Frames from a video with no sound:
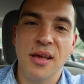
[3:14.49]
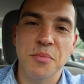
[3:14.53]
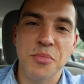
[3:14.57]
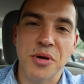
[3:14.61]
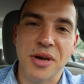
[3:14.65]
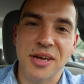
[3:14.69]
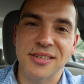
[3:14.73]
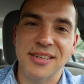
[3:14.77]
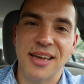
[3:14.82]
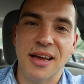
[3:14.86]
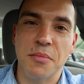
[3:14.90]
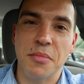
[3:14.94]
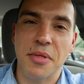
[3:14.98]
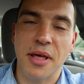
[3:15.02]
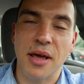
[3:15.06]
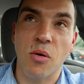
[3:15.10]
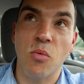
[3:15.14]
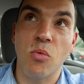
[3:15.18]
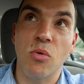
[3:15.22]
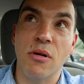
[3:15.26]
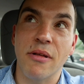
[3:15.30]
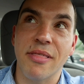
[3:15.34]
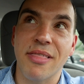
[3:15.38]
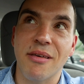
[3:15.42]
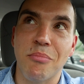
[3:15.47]
Because I'm like
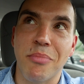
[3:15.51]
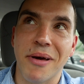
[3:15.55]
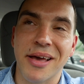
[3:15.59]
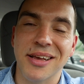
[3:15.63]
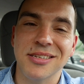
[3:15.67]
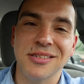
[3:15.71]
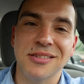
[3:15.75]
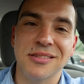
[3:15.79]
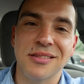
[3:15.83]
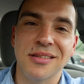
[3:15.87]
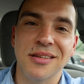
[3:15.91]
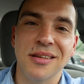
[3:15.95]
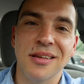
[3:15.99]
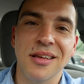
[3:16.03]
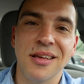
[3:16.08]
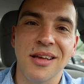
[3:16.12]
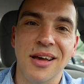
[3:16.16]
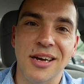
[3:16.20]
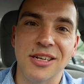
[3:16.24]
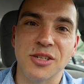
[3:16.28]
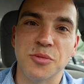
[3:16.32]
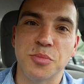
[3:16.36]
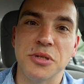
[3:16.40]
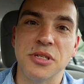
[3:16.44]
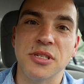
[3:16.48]
one of the best
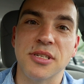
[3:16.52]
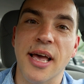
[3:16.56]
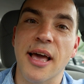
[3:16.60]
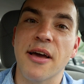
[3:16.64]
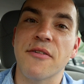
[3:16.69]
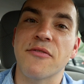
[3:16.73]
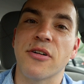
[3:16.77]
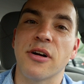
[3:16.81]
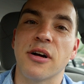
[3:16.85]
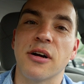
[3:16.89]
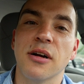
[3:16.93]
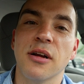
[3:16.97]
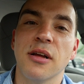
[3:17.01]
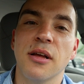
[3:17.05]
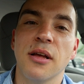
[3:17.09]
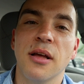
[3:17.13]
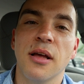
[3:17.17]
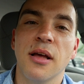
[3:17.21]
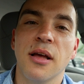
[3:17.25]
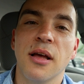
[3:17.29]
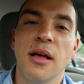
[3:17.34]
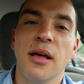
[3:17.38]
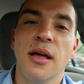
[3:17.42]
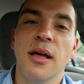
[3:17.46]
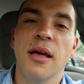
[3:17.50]
husbands ever,
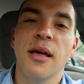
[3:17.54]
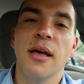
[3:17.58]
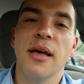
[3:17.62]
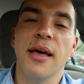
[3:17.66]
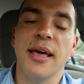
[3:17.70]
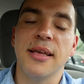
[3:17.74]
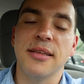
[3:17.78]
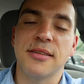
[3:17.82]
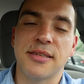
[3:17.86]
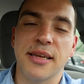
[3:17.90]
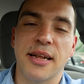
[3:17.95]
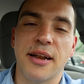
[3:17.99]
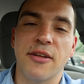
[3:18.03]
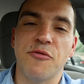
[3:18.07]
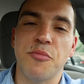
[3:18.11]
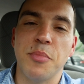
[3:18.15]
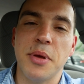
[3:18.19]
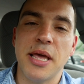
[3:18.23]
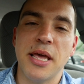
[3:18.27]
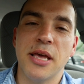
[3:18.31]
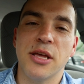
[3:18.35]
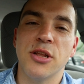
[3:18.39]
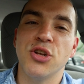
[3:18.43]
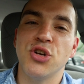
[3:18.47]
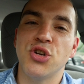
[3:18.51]
instead of
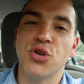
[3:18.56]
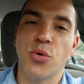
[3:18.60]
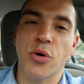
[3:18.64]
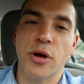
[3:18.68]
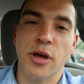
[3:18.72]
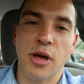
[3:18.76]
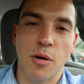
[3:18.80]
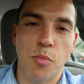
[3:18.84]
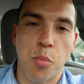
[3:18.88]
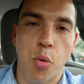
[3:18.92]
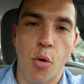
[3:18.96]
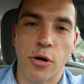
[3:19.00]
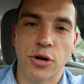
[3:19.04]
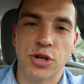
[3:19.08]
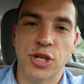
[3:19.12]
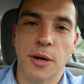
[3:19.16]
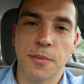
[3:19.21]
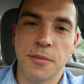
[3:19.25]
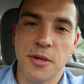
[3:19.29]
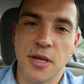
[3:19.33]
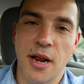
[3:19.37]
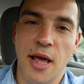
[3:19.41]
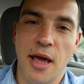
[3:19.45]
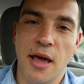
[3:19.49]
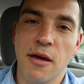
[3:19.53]
me enjoying a pork
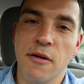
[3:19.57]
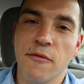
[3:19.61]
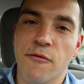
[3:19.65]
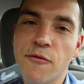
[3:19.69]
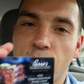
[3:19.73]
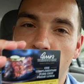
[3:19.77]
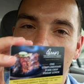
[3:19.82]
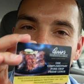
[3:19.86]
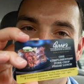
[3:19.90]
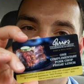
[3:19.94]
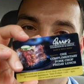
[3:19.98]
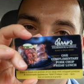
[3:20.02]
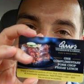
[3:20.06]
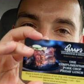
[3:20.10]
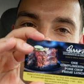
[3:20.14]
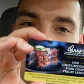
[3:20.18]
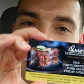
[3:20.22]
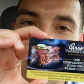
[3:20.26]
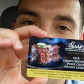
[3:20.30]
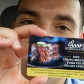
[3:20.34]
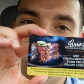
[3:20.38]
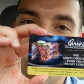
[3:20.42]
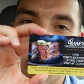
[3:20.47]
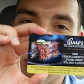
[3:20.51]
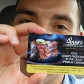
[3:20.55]
chop today for free,
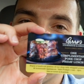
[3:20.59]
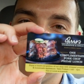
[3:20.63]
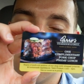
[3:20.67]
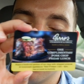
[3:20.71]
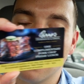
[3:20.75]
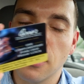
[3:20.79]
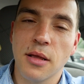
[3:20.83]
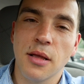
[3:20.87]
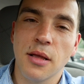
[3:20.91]
what?